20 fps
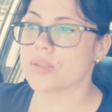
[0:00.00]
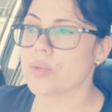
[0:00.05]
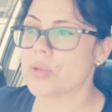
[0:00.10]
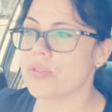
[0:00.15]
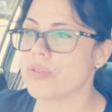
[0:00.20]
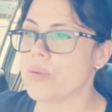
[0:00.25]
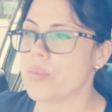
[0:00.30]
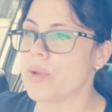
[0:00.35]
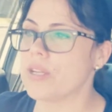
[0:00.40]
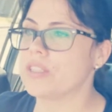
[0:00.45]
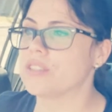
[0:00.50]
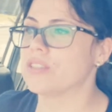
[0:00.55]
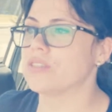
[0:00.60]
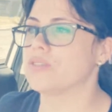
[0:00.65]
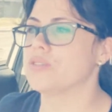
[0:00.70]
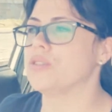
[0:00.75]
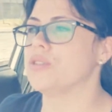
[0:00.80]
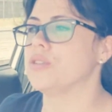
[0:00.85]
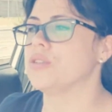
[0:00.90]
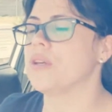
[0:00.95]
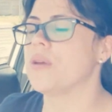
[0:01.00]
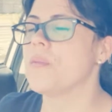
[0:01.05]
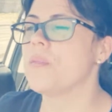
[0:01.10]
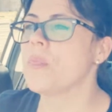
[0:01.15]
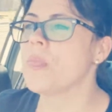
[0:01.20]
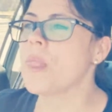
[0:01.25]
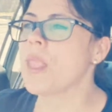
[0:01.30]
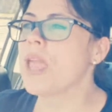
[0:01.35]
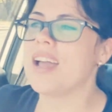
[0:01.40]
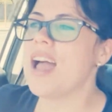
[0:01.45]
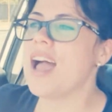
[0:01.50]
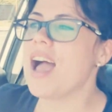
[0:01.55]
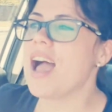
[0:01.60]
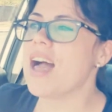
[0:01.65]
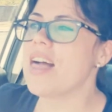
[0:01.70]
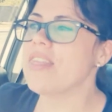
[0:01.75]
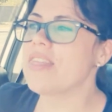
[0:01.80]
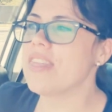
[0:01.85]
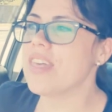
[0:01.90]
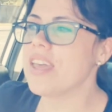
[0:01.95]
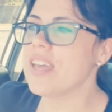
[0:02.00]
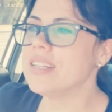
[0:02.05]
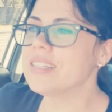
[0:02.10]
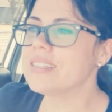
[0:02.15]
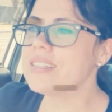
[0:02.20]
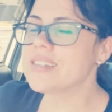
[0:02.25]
with fermented food. And then